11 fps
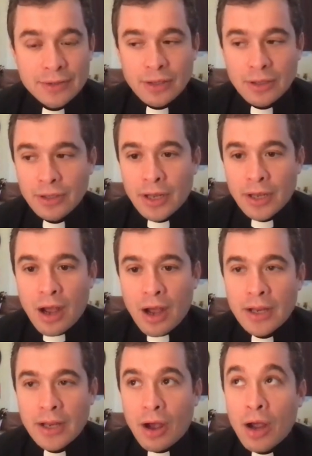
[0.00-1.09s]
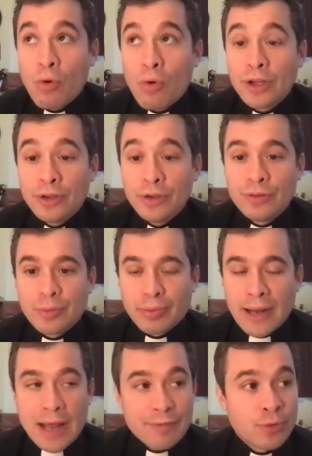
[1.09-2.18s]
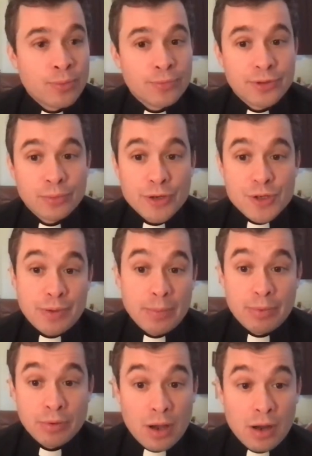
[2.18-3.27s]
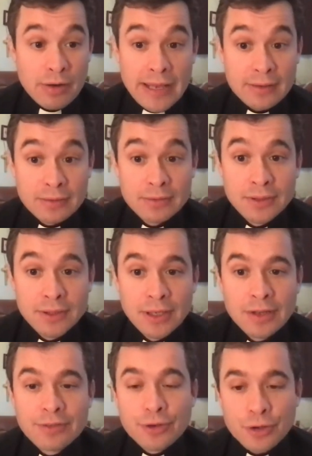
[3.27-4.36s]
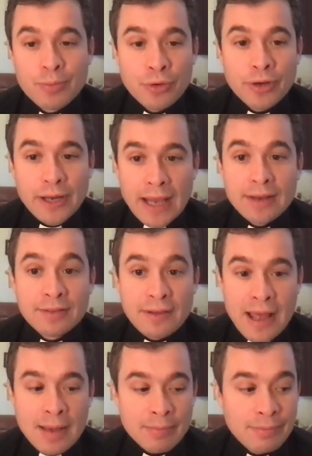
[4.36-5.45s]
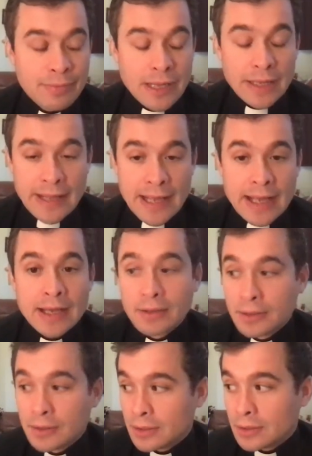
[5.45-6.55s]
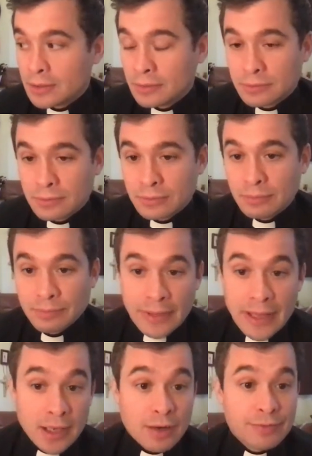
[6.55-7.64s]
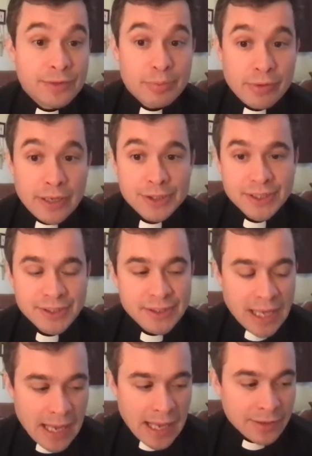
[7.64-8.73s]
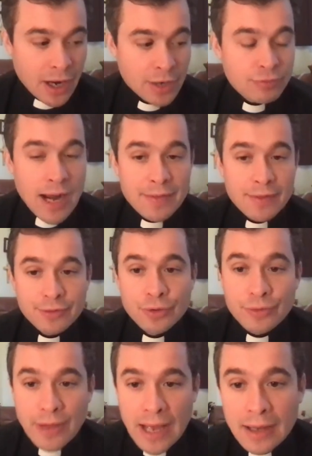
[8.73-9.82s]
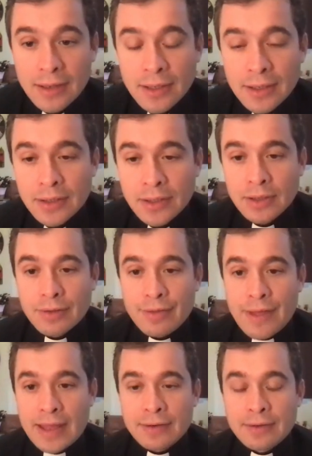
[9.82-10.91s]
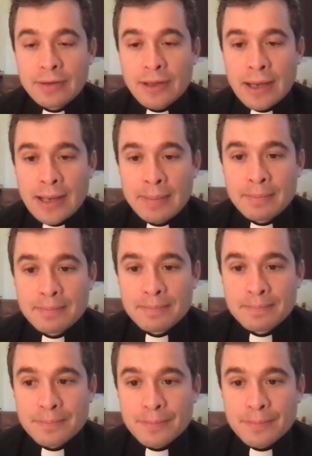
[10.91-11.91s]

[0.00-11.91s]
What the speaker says: You like, I want to use the platforms in which people are in to communicate to them that they're loved and precious, and I'd rather do that than not.